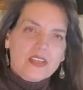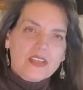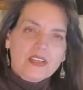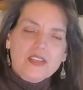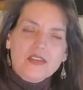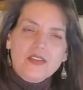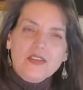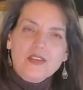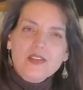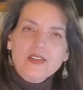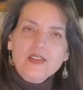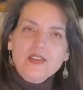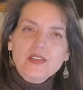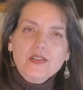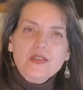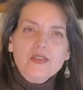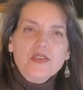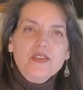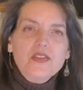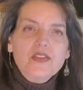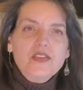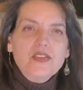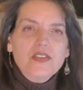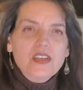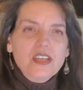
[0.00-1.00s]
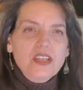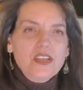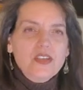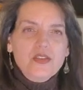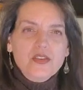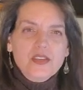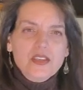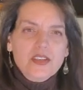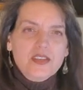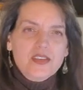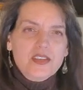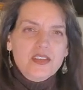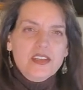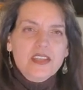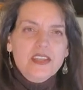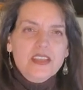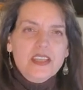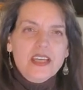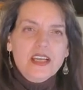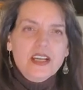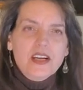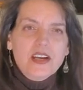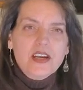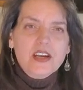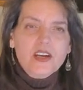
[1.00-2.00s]
and there's a little citrus in
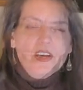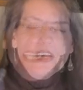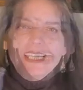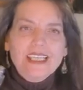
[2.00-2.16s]
there.